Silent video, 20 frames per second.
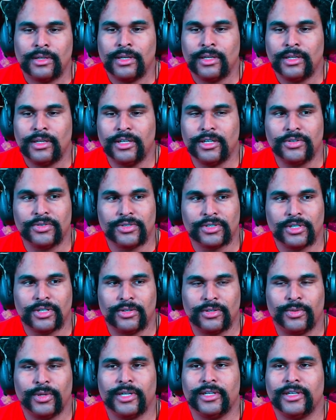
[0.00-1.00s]
Nico's. Oh
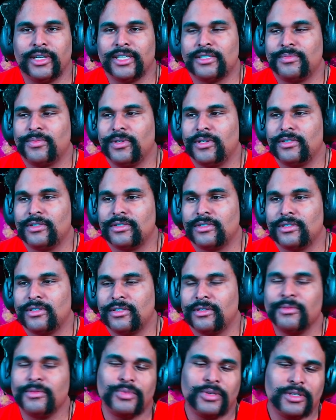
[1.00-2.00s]
wait, I guess Brady's.
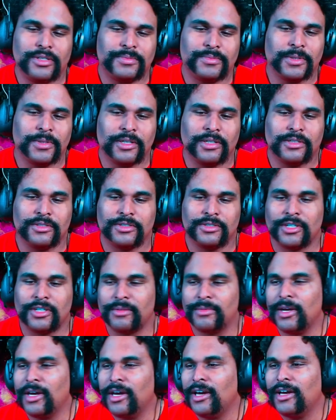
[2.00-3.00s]
Brady's been getting in shape.
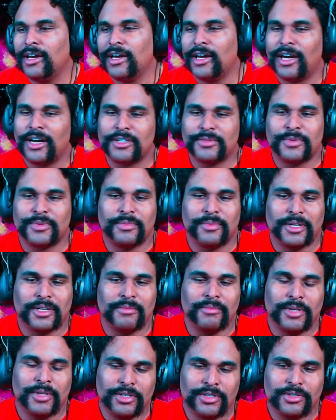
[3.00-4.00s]
I was about to make a
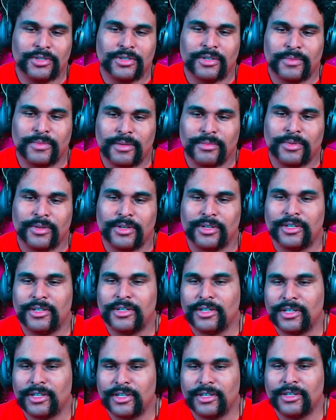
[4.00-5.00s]
mean joke about Brady,
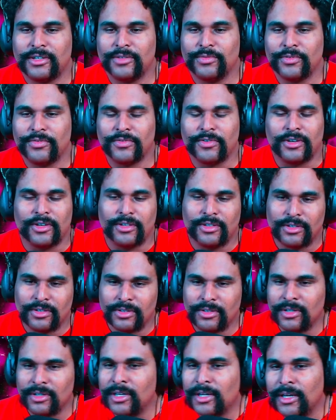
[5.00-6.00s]
and I refrained.
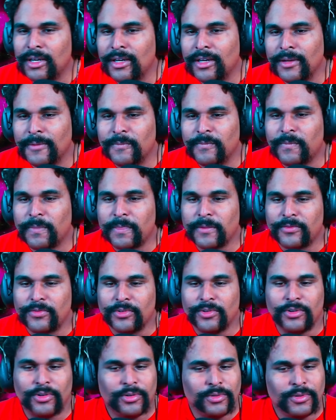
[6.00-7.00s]
For
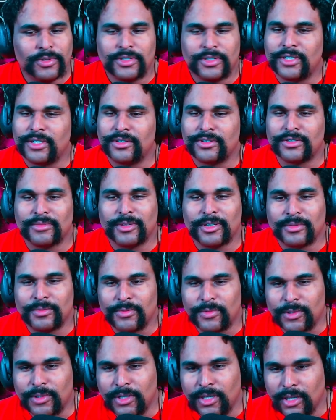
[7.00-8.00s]
no reason, I was gonna make a mean
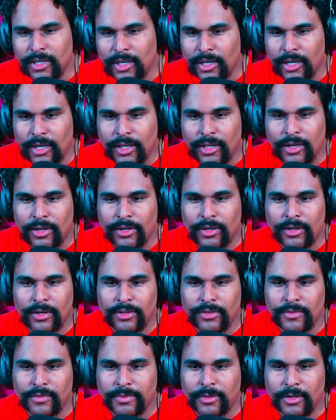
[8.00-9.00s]
one. Our
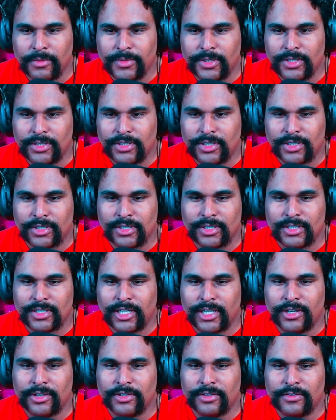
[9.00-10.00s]
new apartment is just the
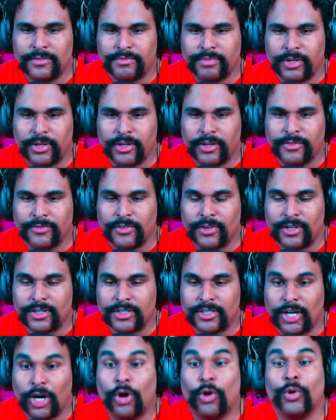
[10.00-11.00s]
sound of blaring frogs.
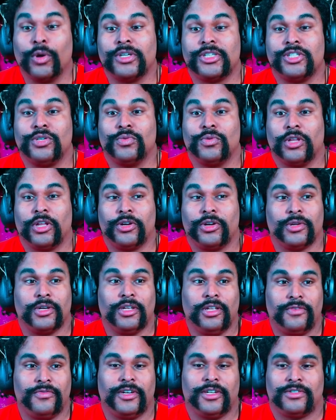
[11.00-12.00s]
Oh, as you literally
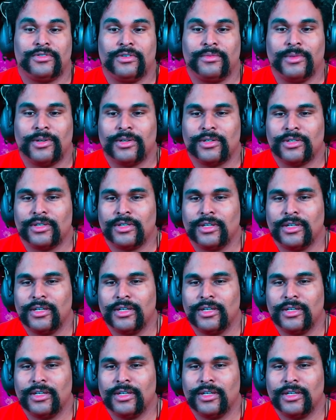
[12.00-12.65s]
live next to mar.